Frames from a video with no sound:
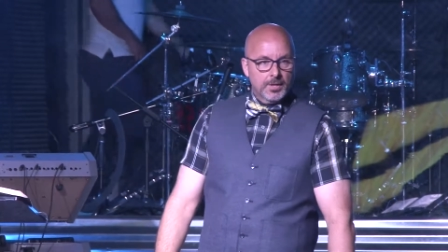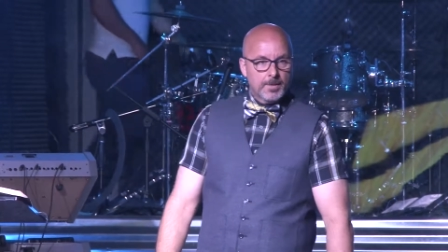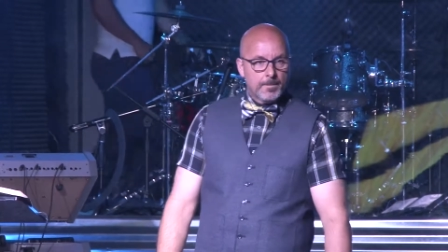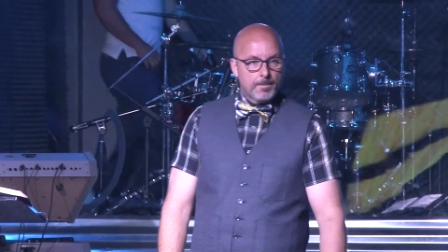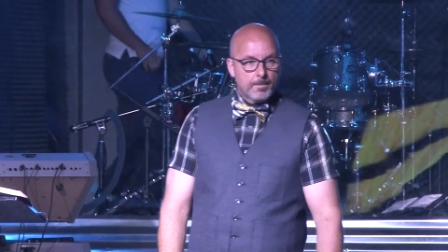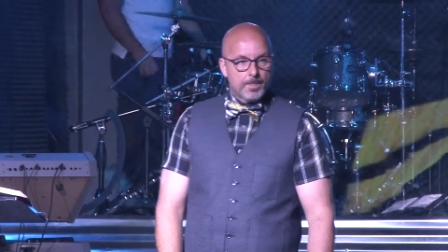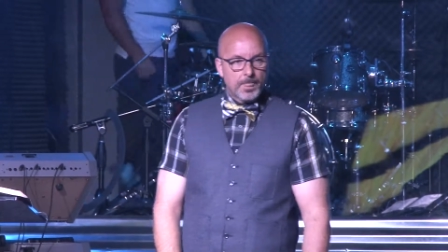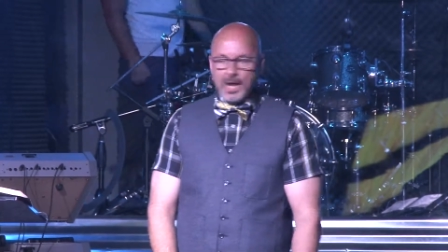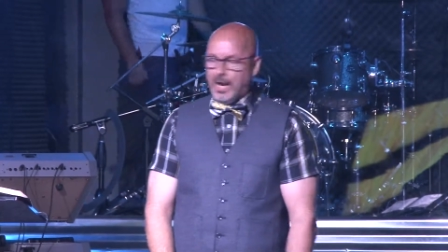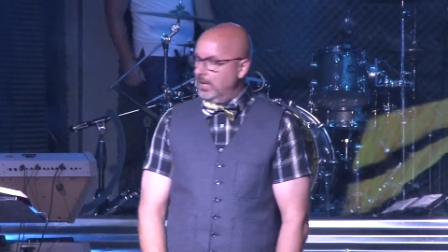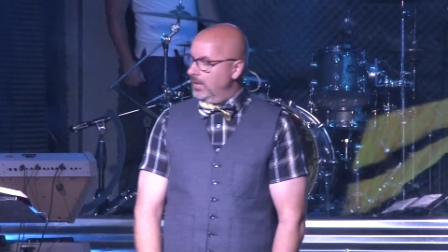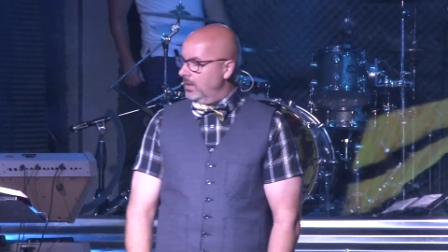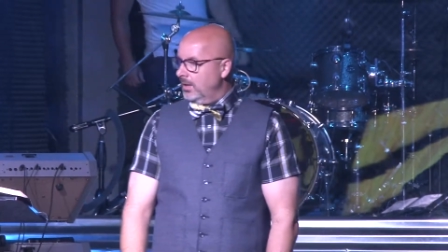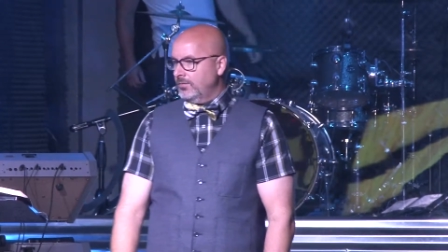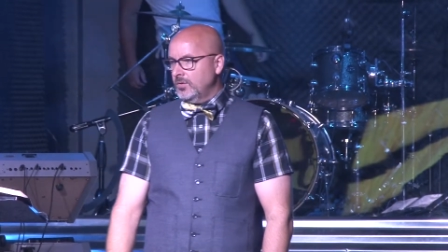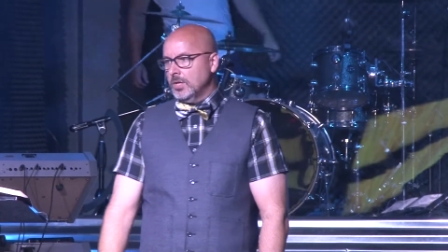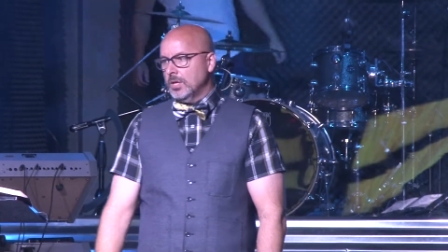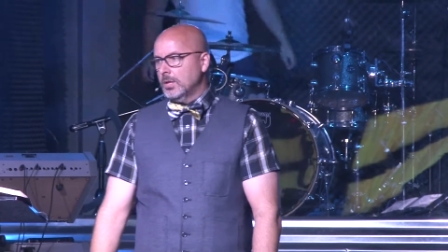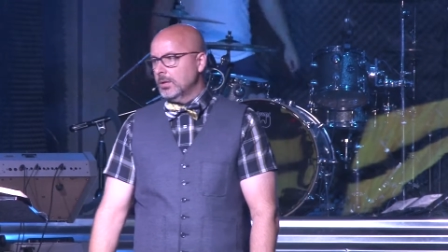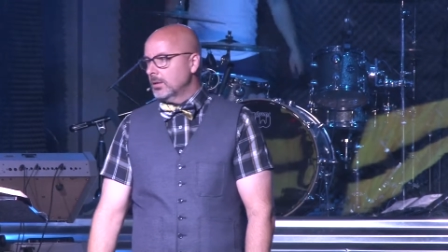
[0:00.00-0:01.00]
I
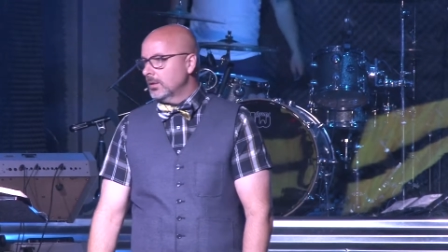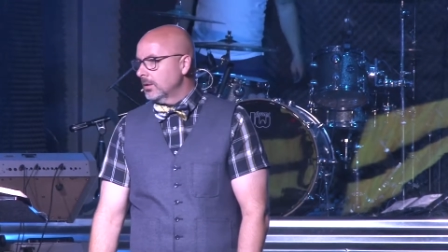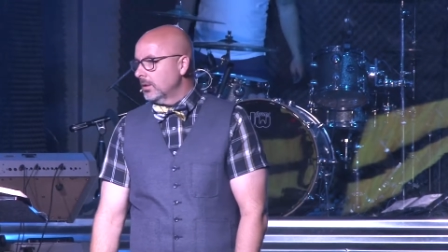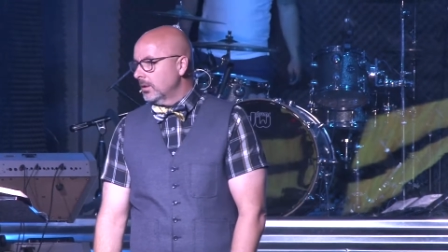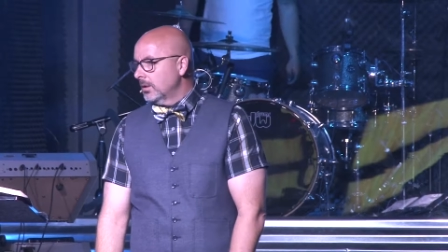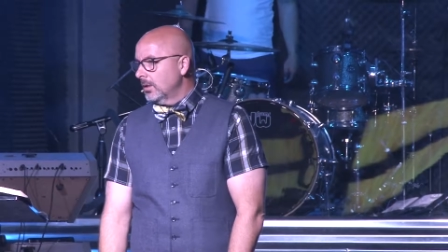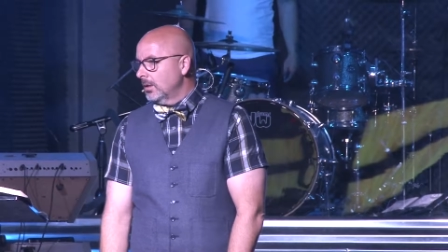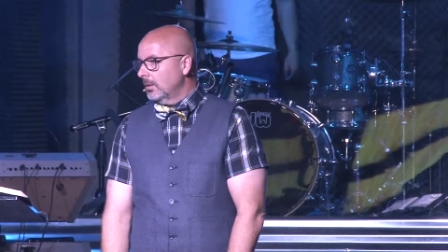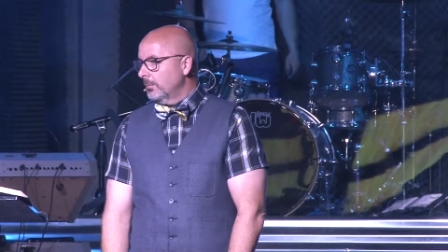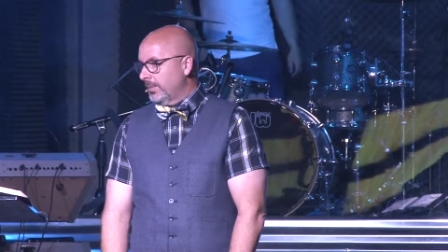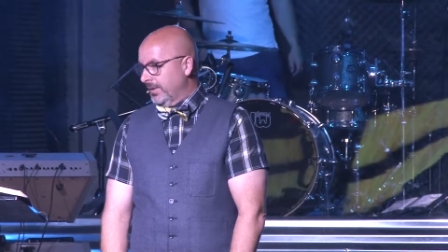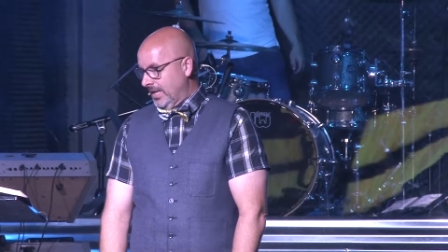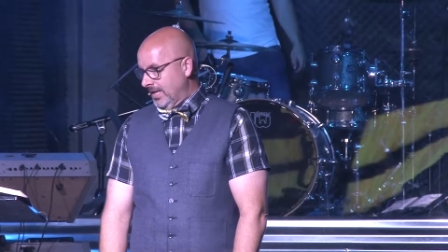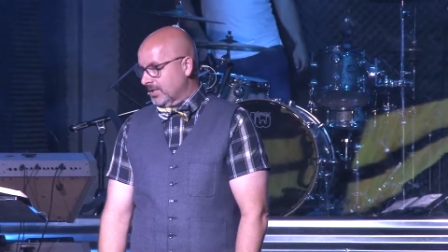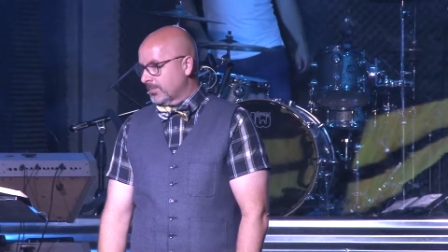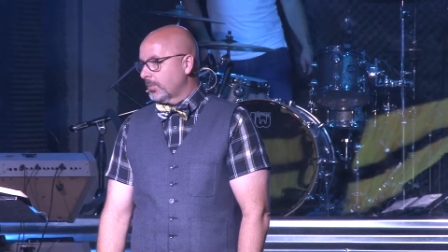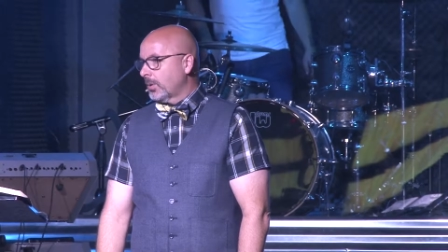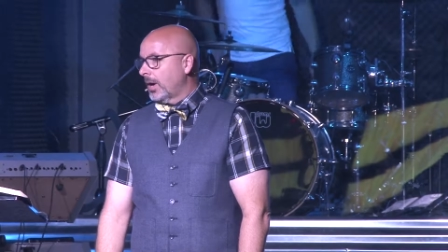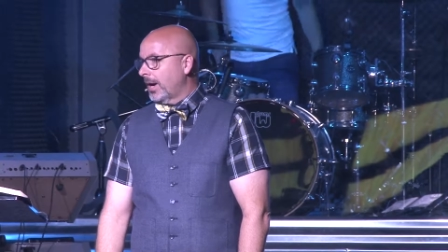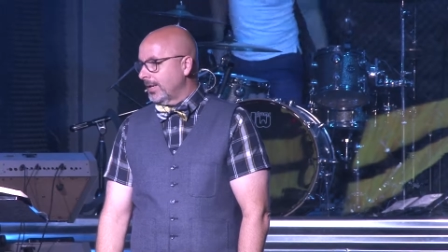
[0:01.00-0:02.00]
love you, but
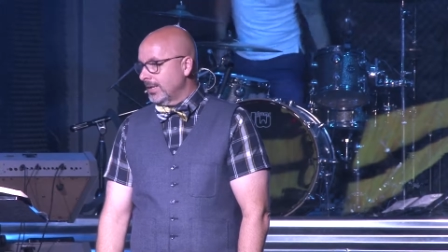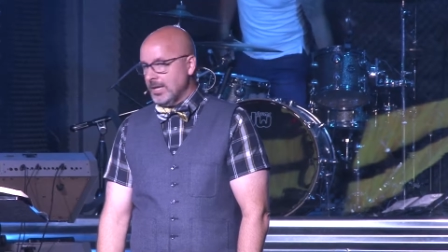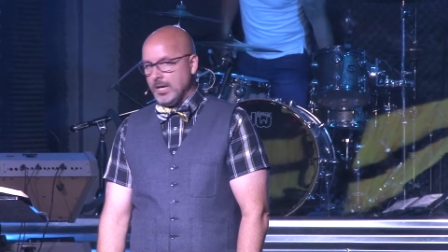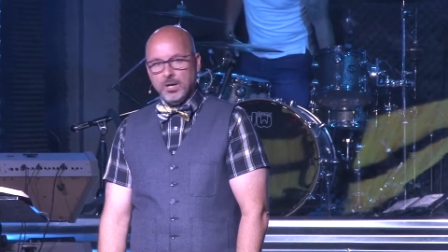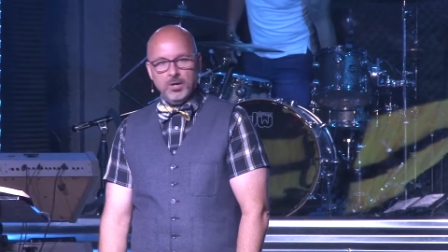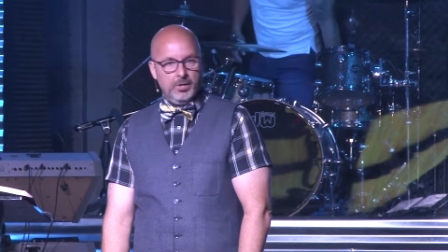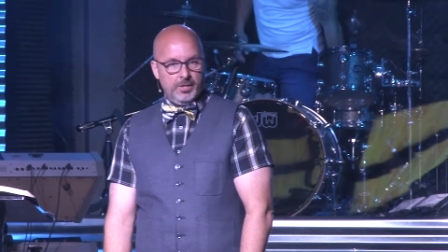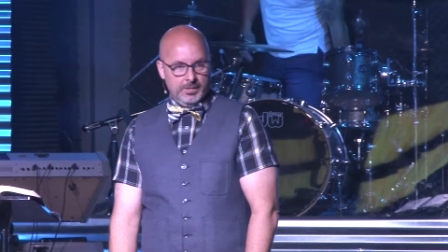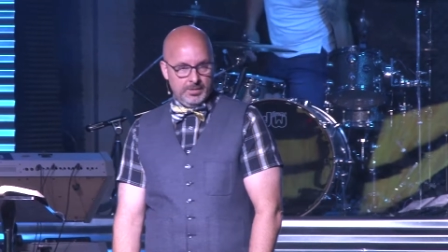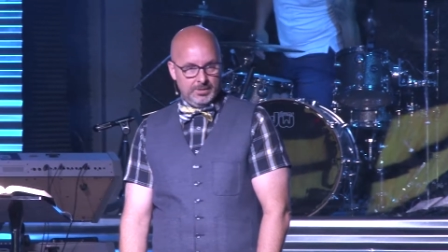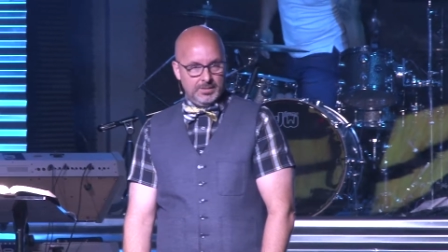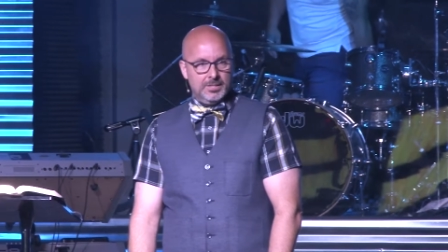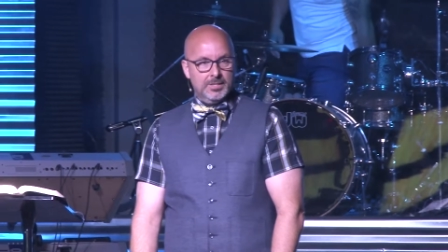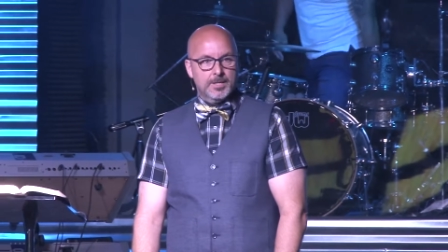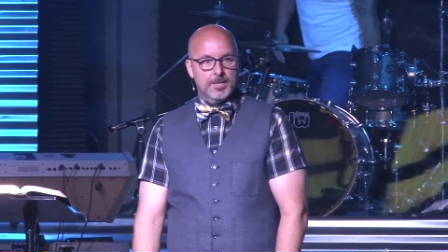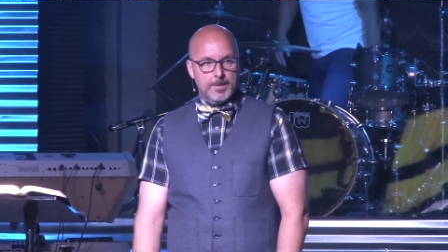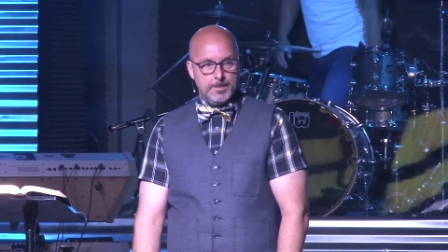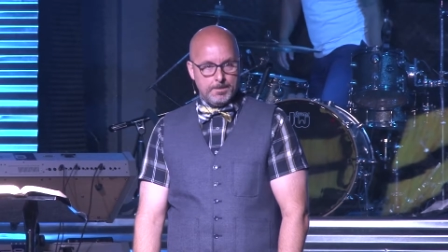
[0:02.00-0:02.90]
that's pride and arrogance.